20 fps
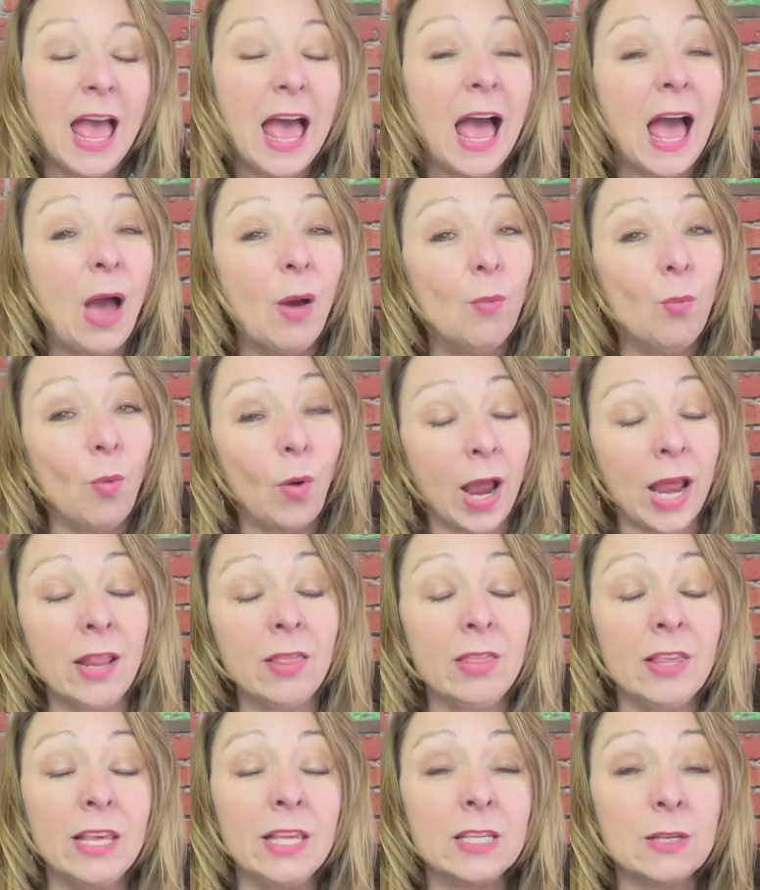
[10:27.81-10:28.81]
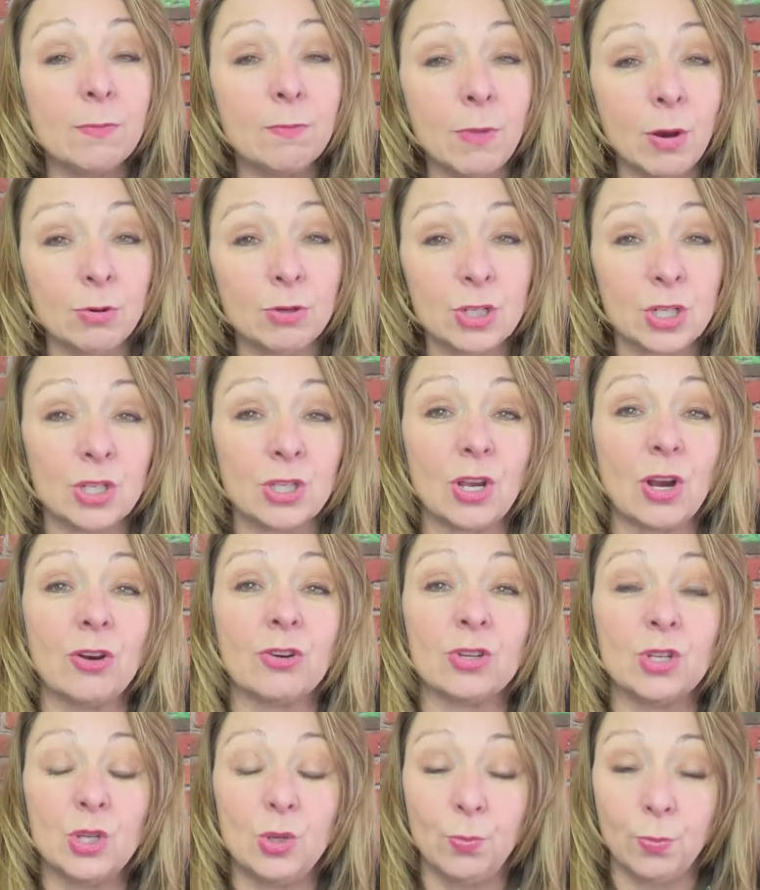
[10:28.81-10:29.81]
And when these emotions are
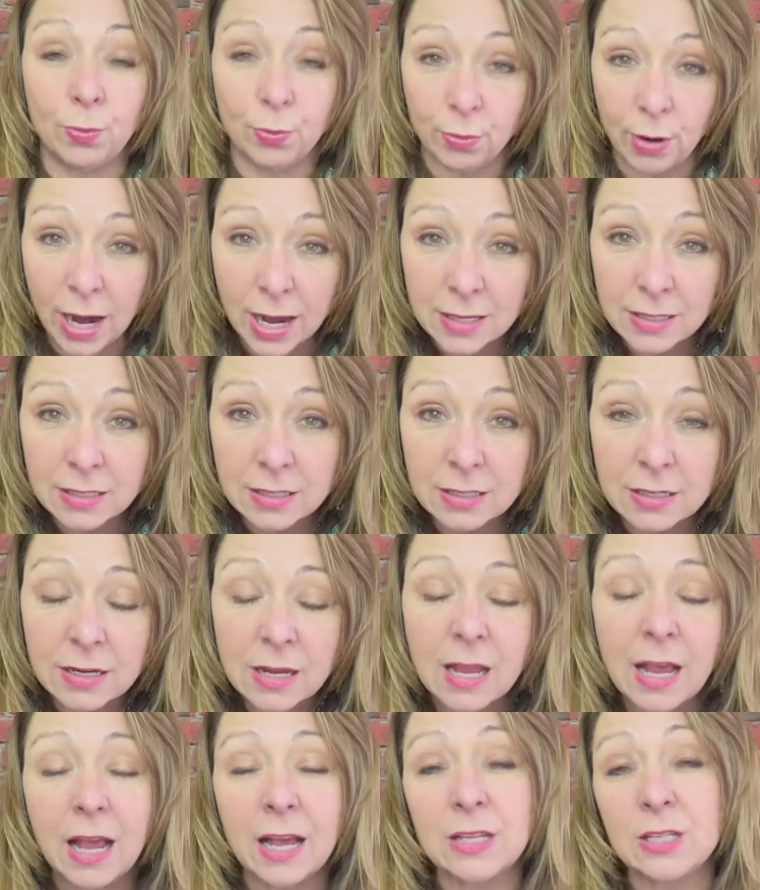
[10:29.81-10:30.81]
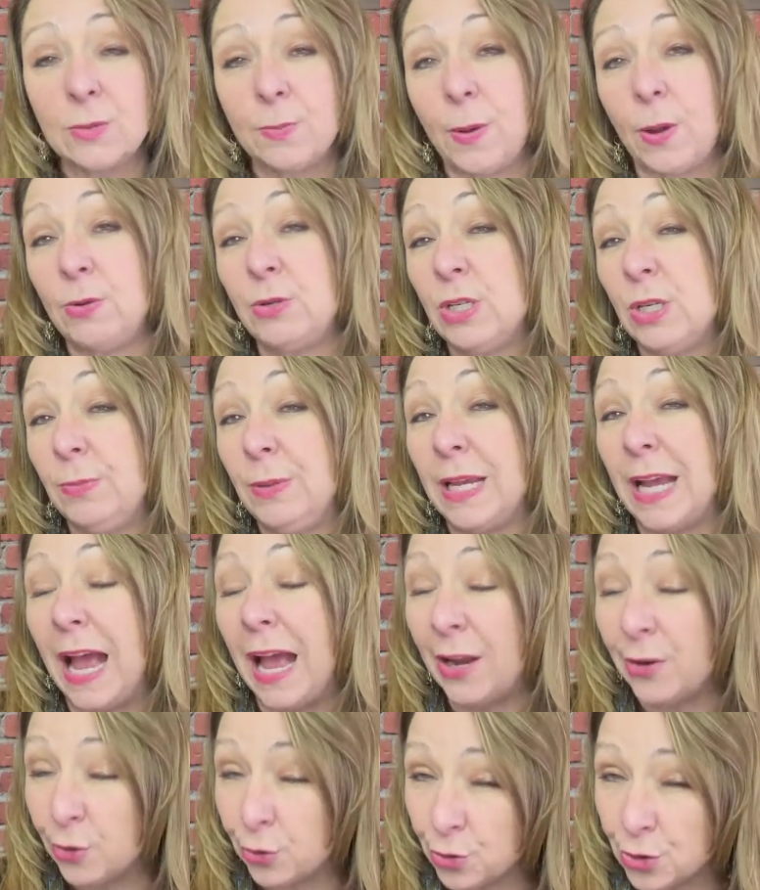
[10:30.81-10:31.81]
suppressed, as opposed to being
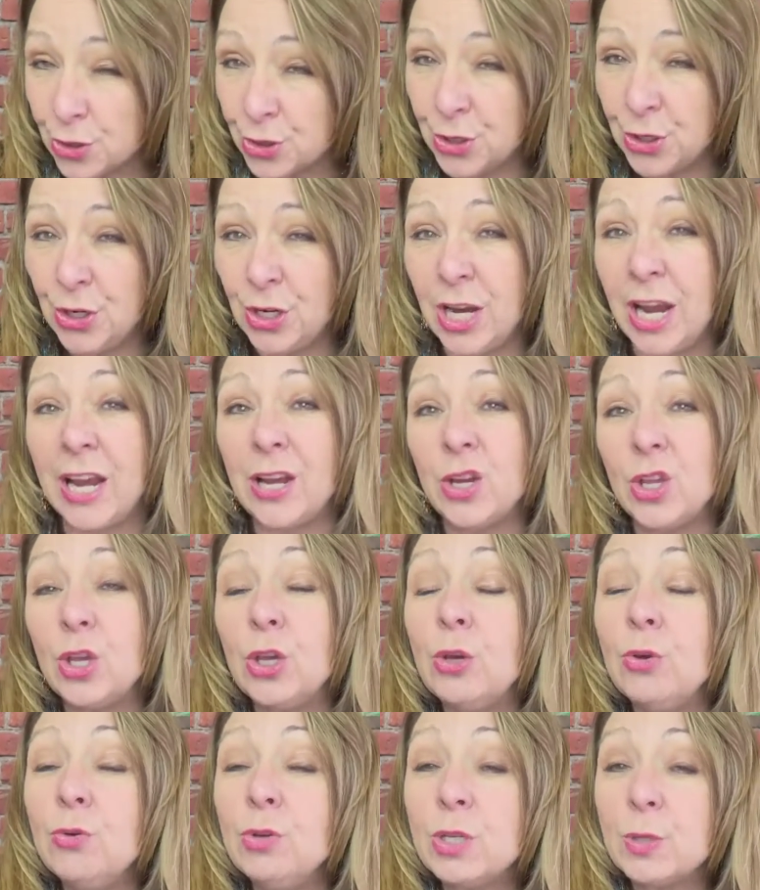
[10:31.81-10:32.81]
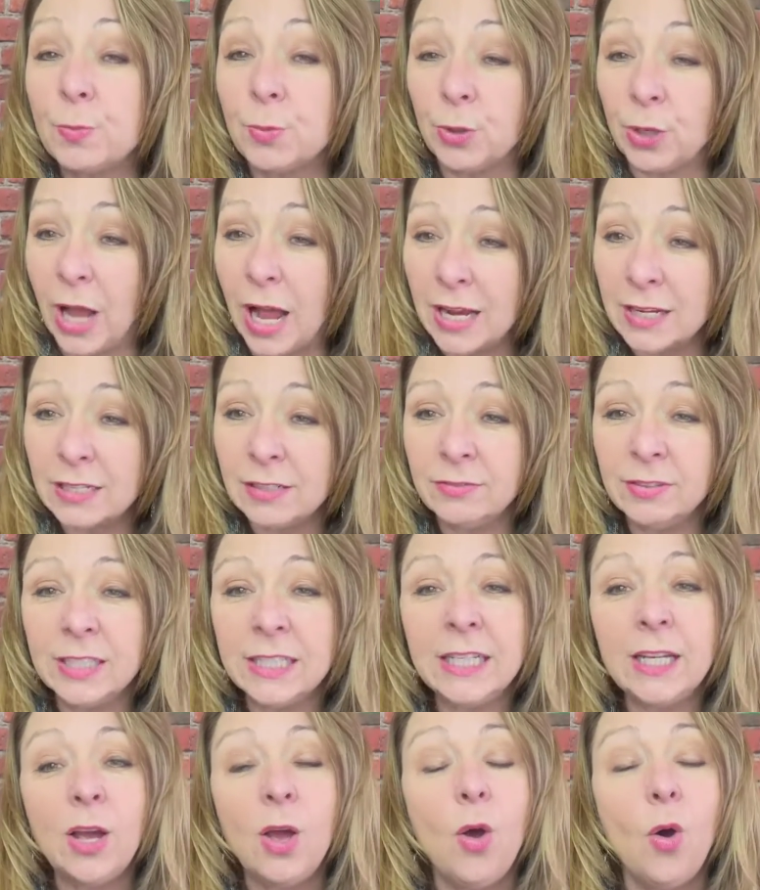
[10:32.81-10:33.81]
understood and used
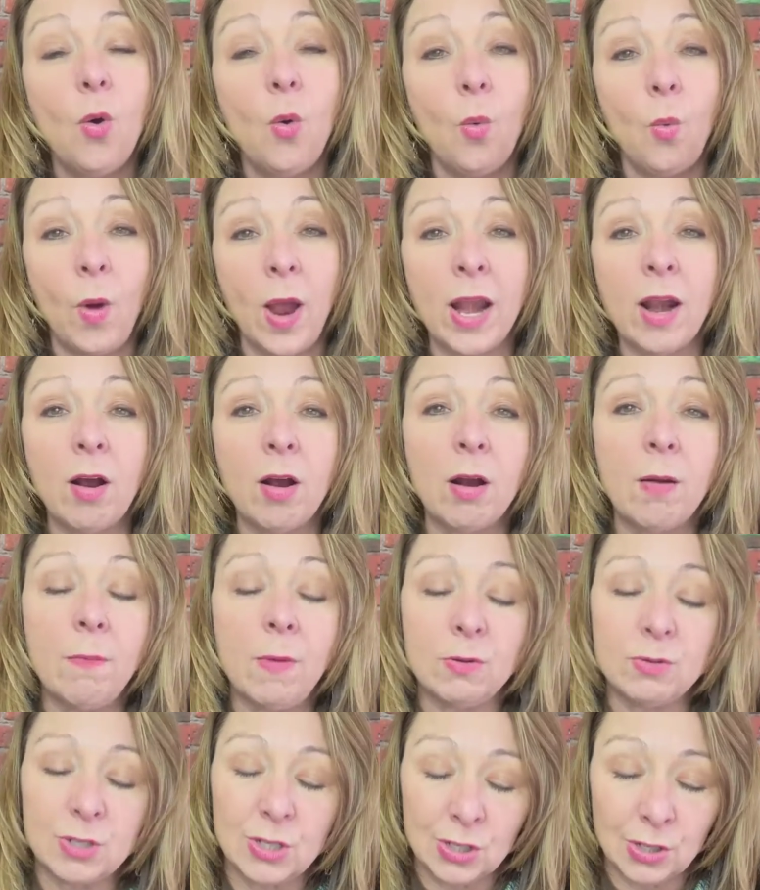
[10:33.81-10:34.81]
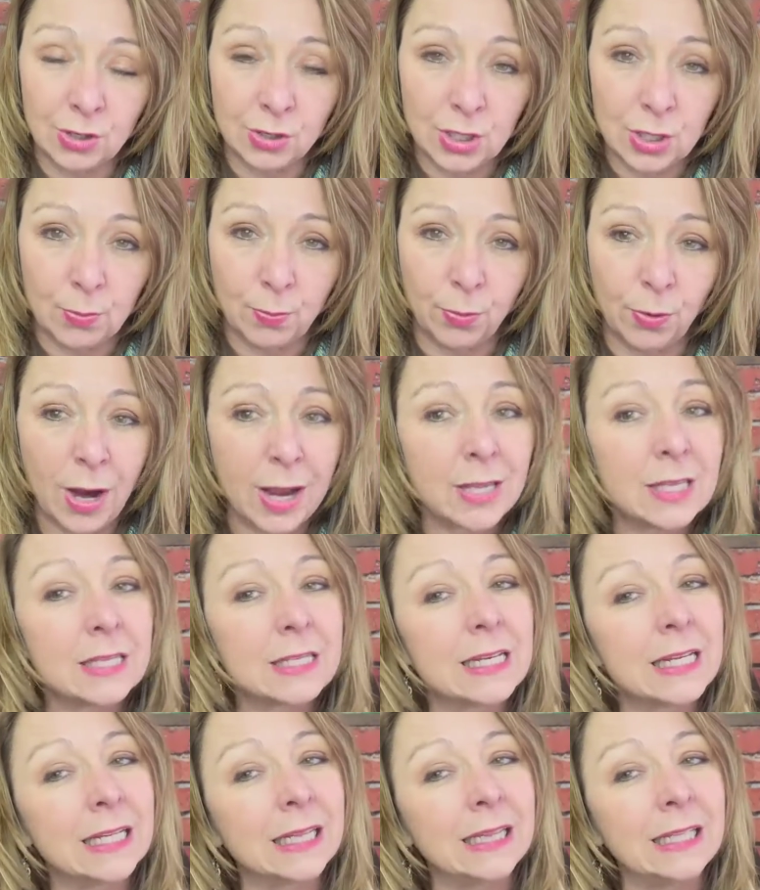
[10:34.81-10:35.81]
productively, when our emotions are
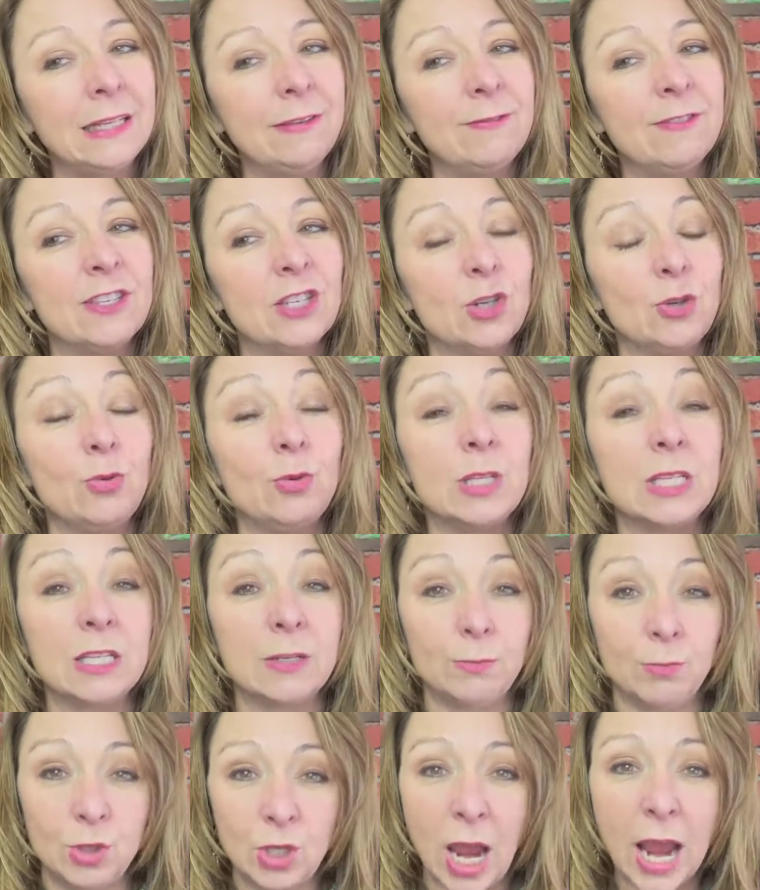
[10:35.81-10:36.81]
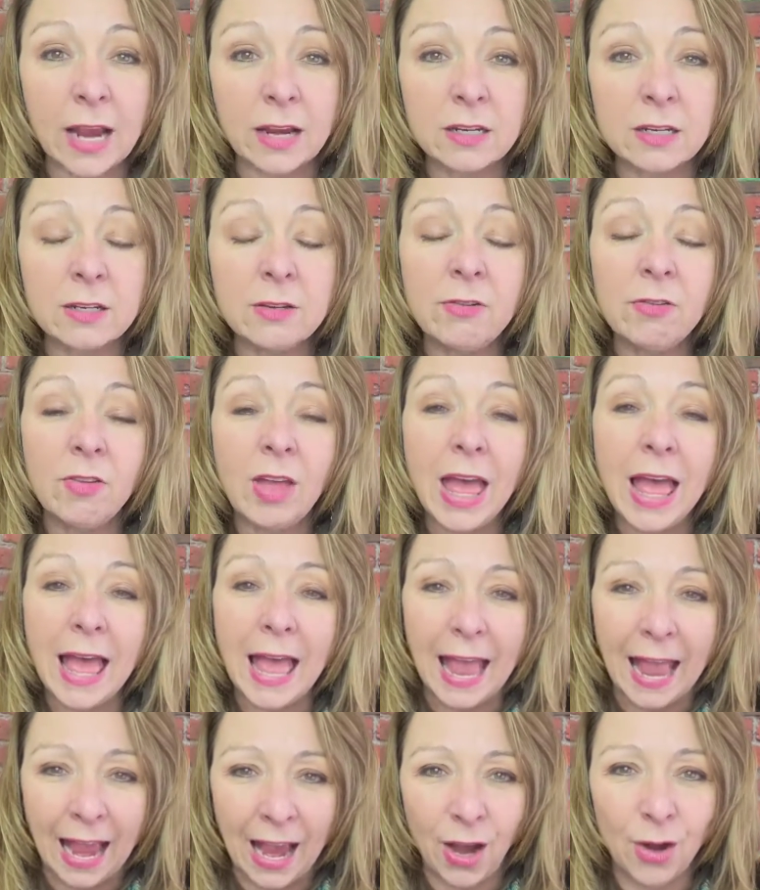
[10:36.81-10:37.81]
suppressed, it leads to subjective
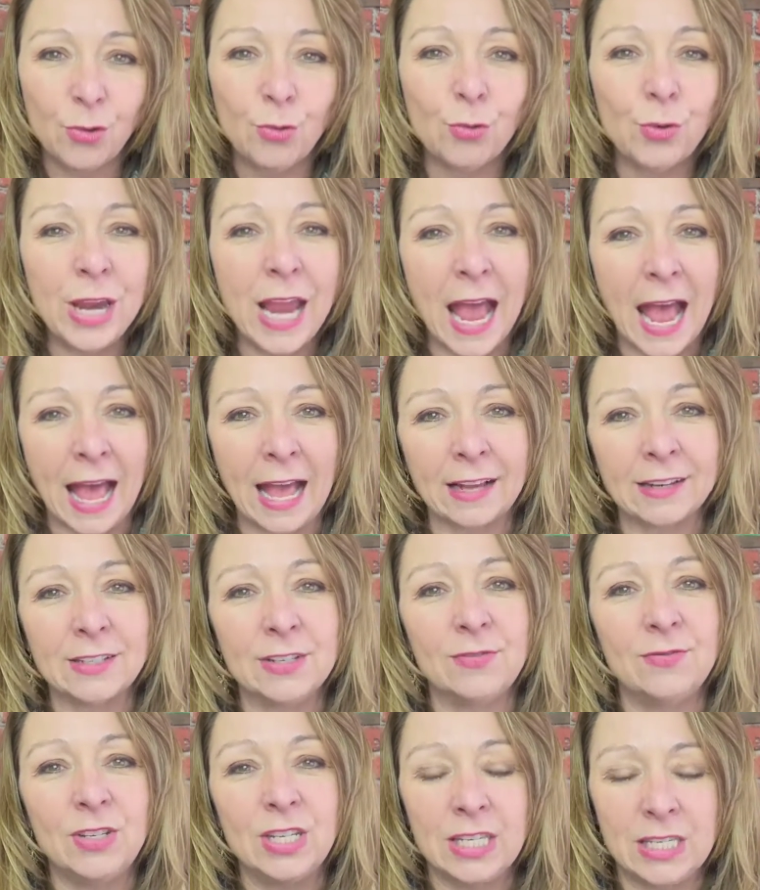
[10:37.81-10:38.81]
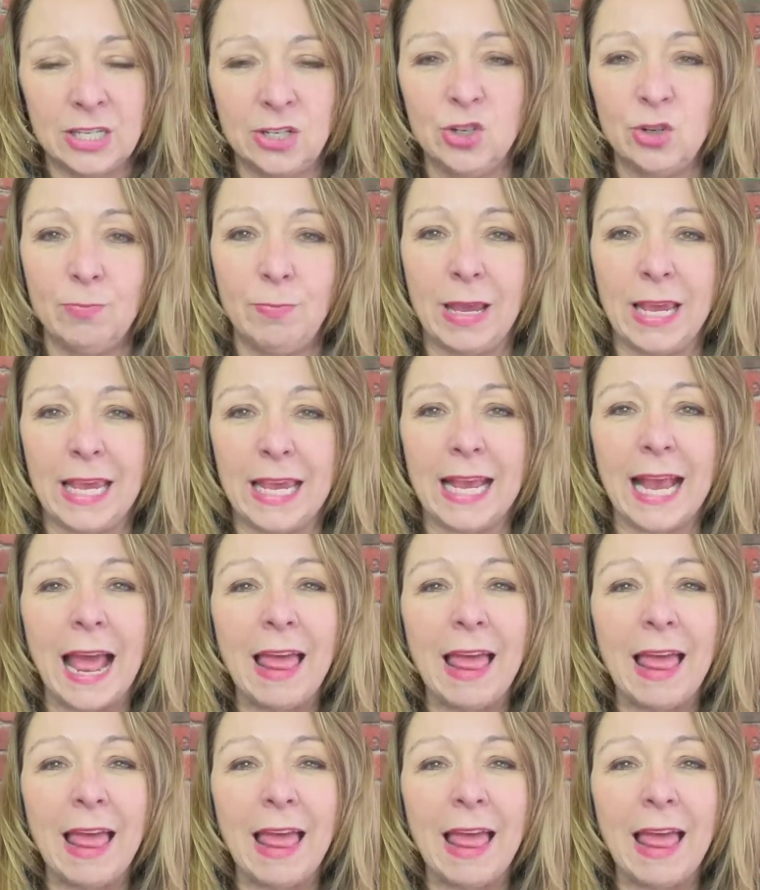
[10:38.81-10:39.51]
and reactive decision making.